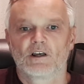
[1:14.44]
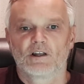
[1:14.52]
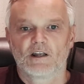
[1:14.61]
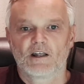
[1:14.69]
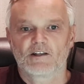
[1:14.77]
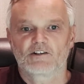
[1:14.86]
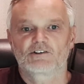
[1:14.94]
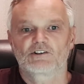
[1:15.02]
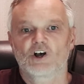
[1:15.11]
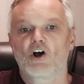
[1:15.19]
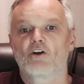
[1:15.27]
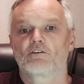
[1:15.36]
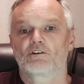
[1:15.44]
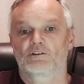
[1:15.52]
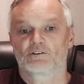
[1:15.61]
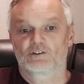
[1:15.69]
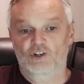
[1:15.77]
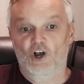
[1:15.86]
Now this siren
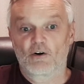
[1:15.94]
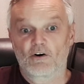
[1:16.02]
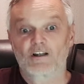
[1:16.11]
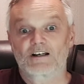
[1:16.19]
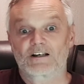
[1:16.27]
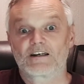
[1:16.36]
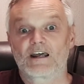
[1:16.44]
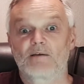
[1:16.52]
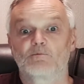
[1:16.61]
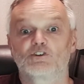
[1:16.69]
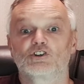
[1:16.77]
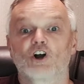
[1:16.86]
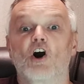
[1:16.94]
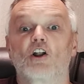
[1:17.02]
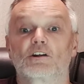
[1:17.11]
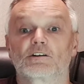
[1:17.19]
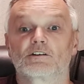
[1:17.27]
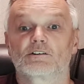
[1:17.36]
is ironically named
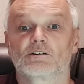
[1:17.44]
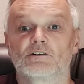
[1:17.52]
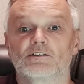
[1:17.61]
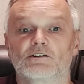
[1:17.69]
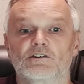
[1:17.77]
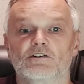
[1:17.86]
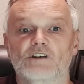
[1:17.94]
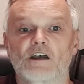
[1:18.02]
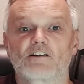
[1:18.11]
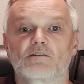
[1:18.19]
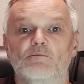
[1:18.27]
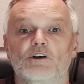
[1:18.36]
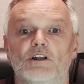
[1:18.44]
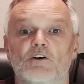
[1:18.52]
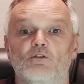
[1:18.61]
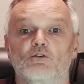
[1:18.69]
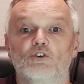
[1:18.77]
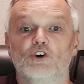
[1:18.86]
Charlotte and turns out to be a
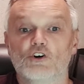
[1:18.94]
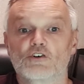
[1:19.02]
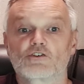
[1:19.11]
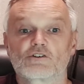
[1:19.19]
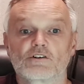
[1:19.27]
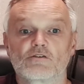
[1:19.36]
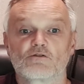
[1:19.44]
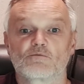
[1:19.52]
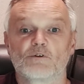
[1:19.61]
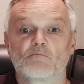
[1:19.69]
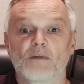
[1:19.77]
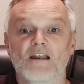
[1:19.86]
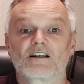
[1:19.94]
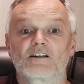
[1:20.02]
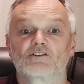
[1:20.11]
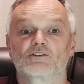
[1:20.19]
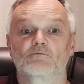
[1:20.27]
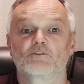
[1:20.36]
local nurse who's been
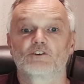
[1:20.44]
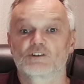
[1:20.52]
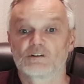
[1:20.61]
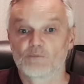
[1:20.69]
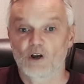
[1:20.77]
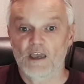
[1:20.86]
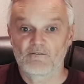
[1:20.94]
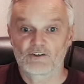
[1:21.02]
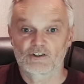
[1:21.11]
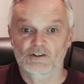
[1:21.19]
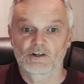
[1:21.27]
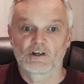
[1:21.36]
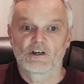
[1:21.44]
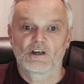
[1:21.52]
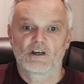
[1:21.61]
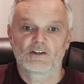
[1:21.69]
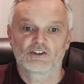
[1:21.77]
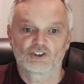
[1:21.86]
mentally subverted by Everett,
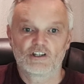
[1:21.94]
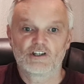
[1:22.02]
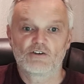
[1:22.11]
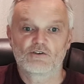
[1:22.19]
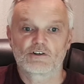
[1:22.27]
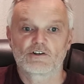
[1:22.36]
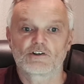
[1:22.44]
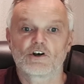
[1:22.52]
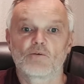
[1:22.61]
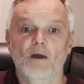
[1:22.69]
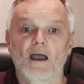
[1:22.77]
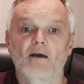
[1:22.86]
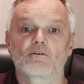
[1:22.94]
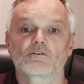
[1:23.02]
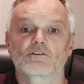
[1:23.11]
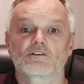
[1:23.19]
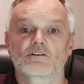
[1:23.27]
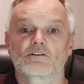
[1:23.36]
and she uses her
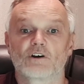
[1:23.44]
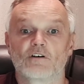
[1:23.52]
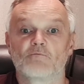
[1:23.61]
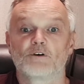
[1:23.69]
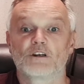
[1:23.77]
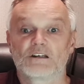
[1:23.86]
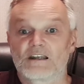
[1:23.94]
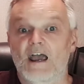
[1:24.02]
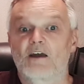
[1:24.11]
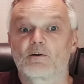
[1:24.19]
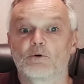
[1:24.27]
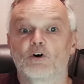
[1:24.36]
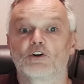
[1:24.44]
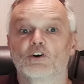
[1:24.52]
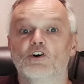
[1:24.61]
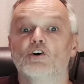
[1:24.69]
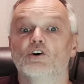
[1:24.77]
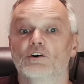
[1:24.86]
powers that have been endowed upon
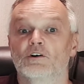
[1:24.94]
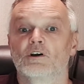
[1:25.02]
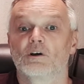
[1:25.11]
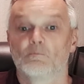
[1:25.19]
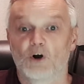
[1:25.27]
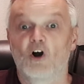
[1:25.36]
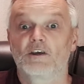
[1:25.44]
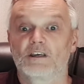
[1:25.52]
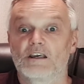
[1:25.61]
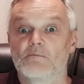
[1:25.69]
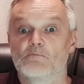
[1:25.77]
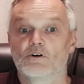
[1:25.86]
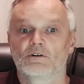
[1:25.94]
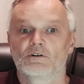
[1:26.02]
her by him,